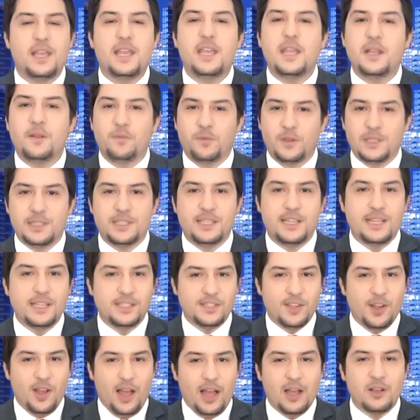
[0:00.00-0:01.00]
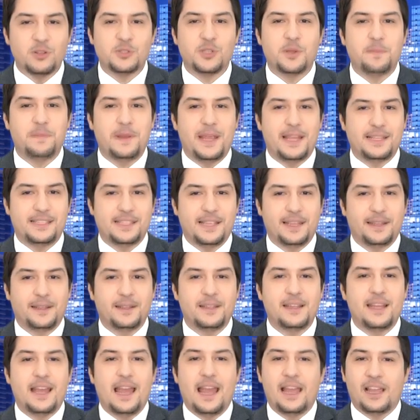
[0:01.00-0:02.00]
It was Liza Aizupiete,
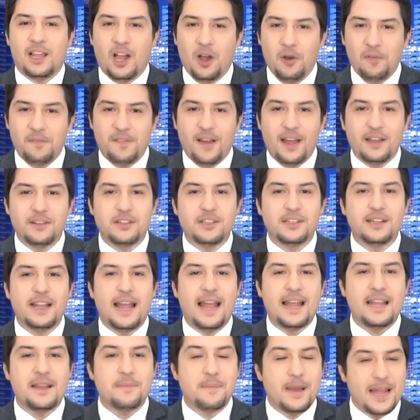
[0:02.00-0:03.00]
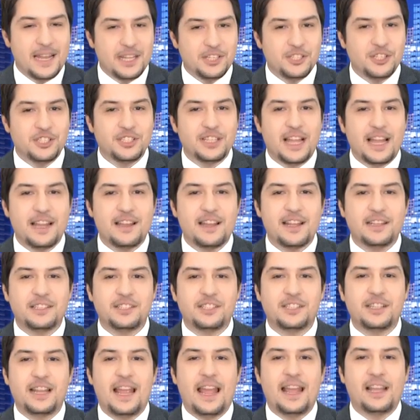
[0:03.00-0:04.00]
a co-founder and managing
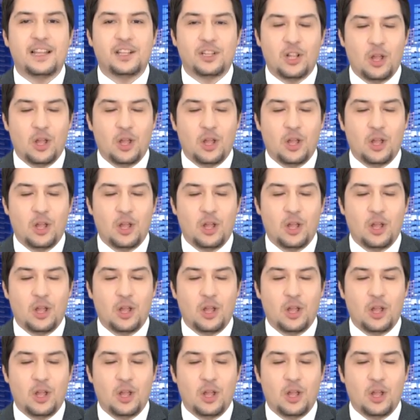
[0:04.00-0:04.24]
director at